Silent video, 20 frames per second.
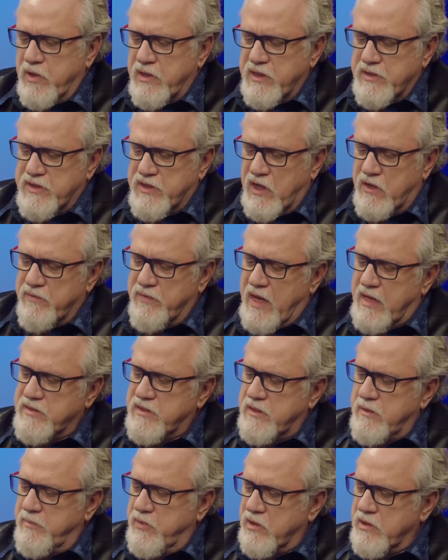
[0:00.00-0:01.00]
the book itself,
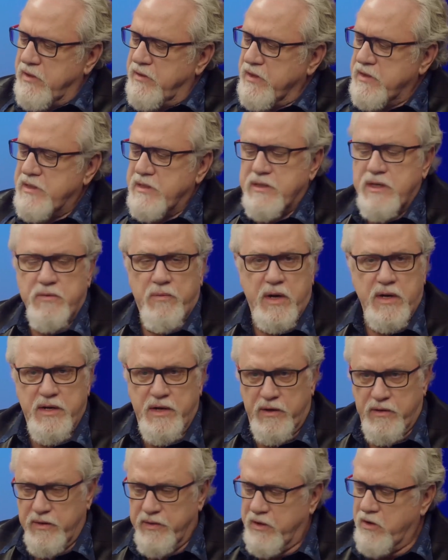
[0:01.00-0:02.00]
that's the book. This is it right
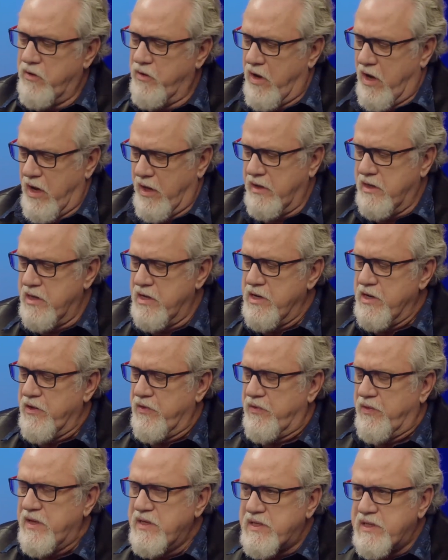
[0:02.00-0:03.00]
here, the Qur'an.
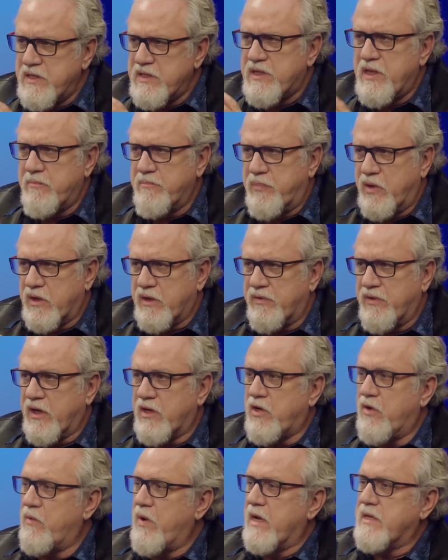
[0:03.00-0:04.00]
This is the book
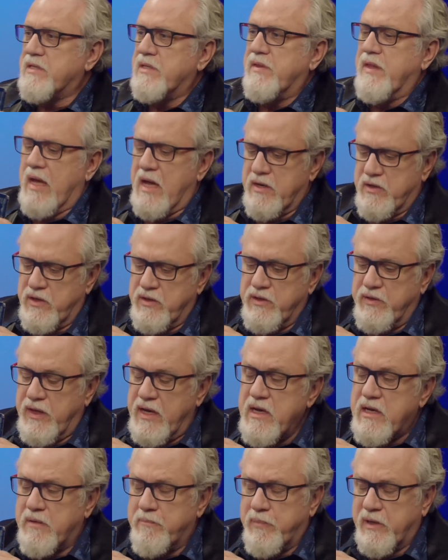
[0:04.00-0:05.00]
that corrects that
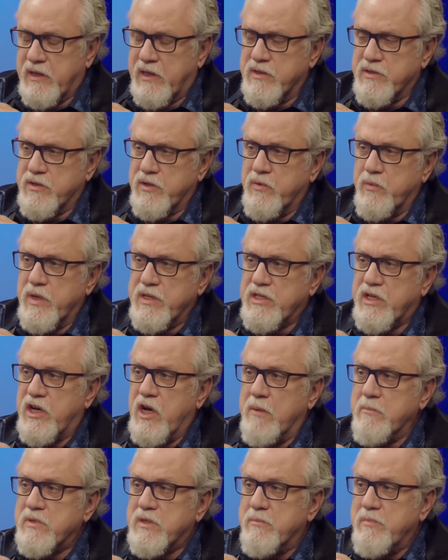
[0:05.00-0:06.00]
they could consider which
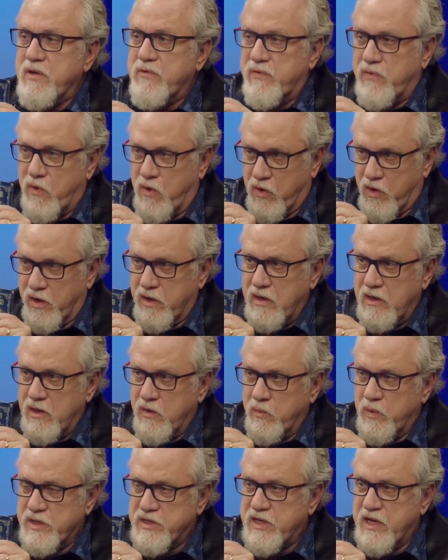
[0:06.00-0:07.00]
comes before,
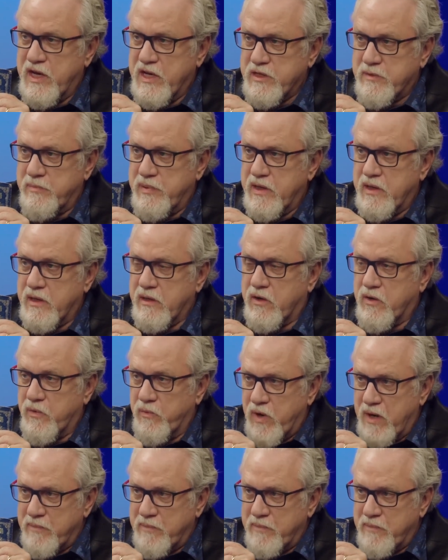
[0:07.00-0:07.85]
which has been